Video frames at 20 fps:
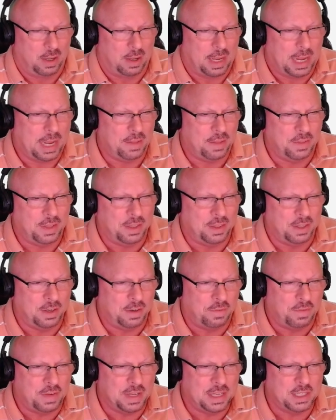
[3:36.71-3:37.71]
And then the
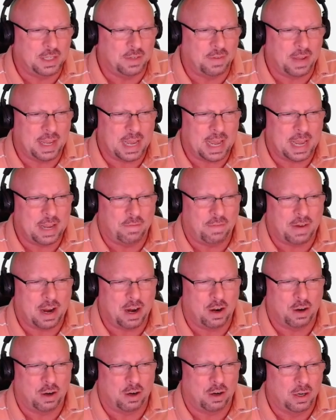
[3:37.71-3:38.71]
defensive AA
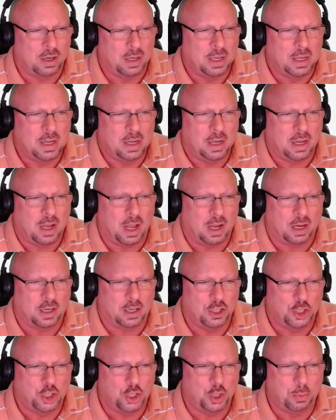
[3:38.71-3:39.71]
fire
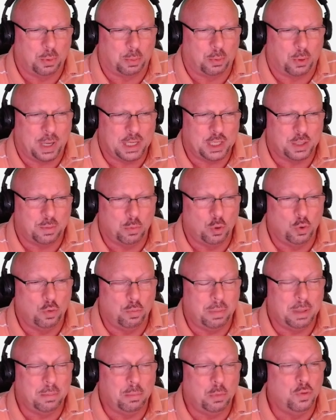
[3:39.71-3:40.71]
consumable has
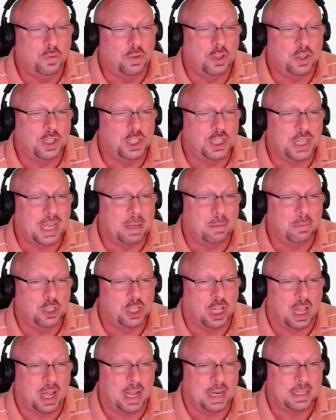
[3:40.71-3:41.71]
been moved to the same
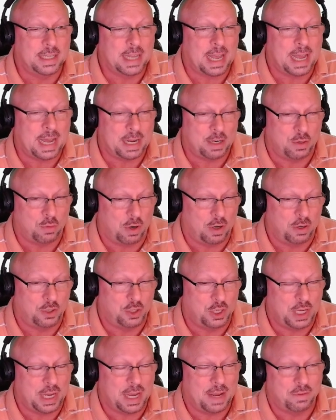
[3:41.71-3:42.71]
slot as Hydro,
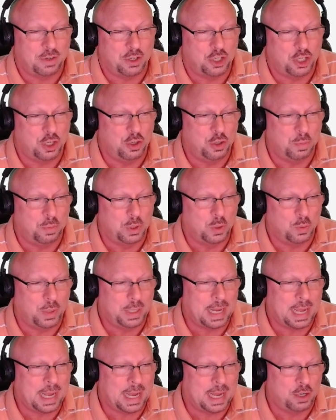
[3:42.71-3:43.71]
so you have to choose
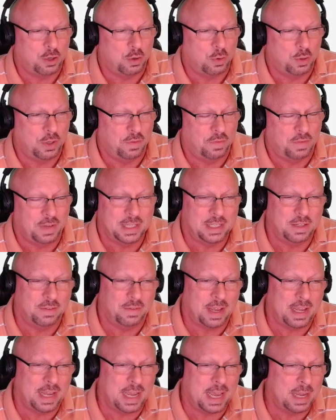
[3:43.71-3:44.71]
between Hydro and defensive
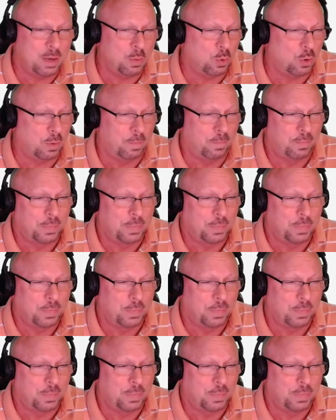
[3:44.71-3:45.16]
AA. Well,